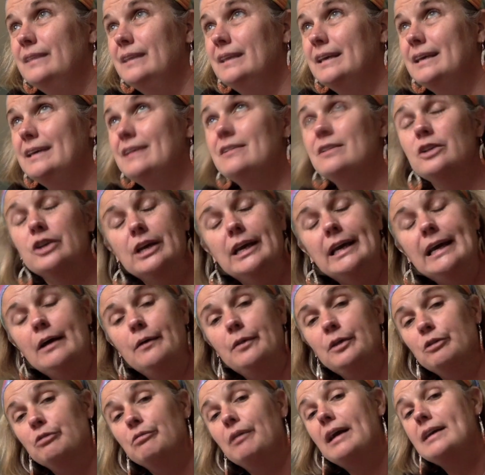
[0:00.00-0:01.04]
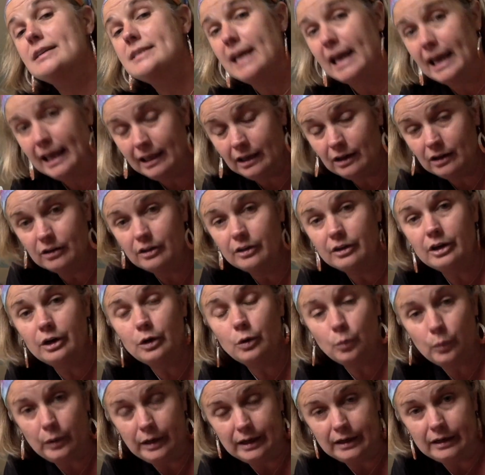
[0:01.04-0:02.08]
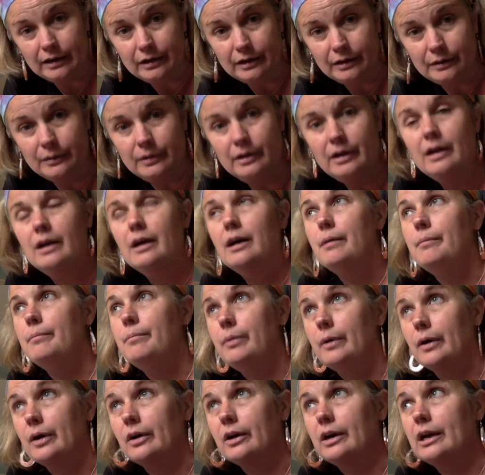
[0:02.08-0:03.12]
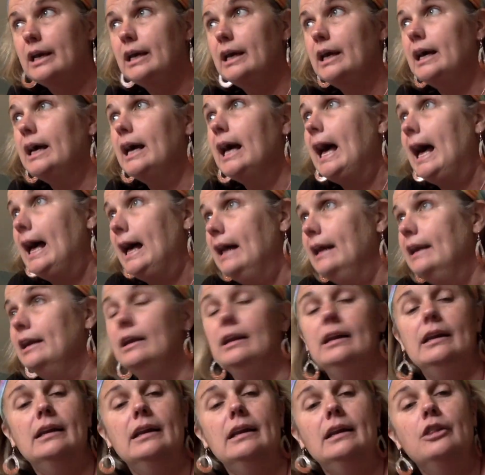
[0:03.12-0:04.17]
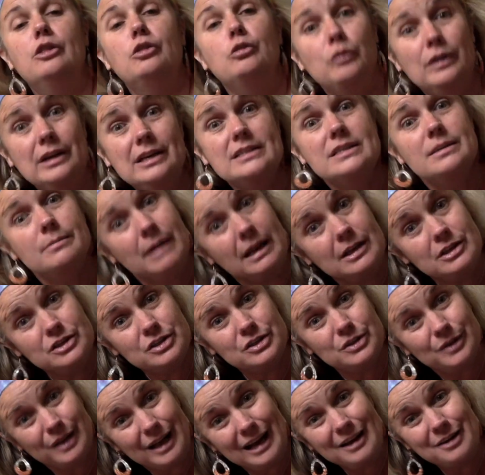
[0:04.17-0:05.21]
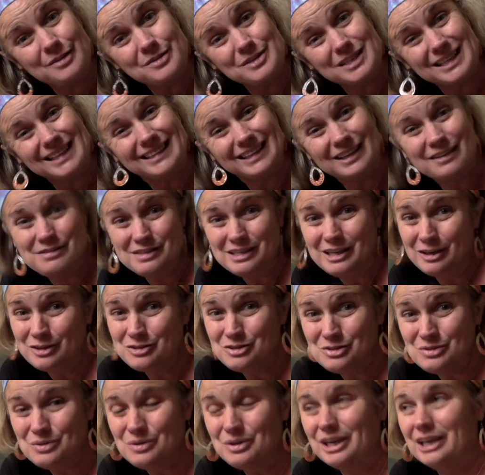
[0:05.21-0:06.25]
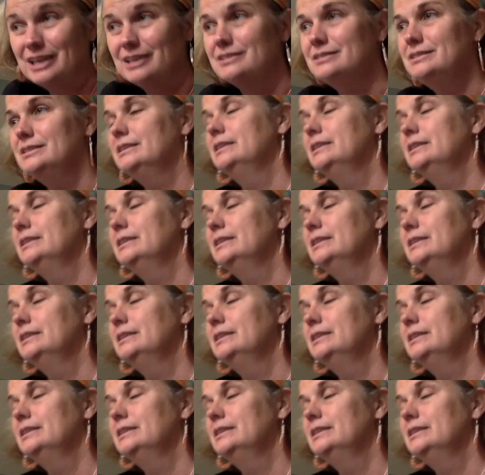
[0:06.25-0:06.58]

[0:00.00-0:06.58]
He's looking out the rectangular window, barking at a 3-dimensional house that lives next door.